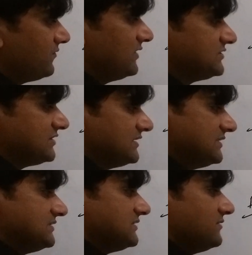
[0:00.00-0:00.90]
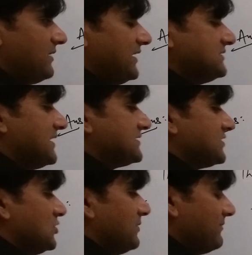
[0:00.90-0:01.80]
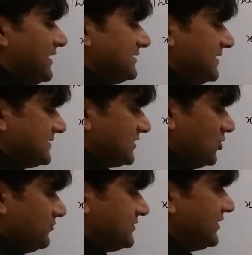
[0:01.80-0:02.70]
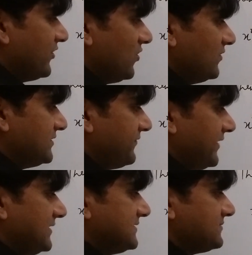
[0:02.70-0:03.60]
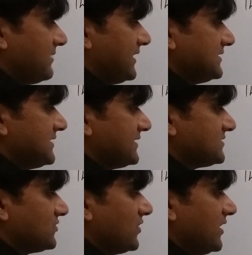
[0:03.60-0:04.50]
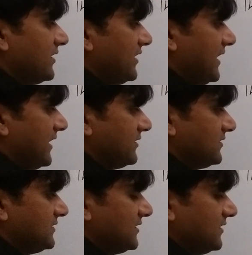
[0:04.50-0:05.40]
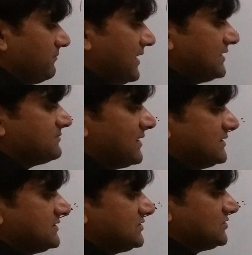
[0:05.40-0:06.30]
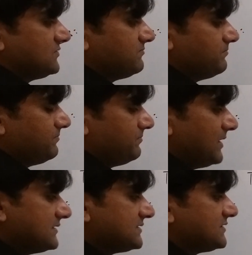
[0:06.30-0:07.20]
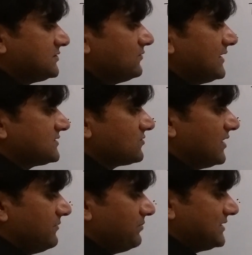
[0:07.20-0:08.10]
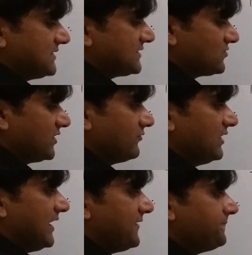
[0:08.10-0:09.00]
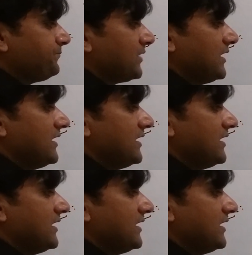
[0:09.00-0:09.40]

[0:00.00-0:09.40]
which is minus x cubed and minus x cubed. 0 difference, minus x squared and minus minus plus 2x squared plus x squared you will have.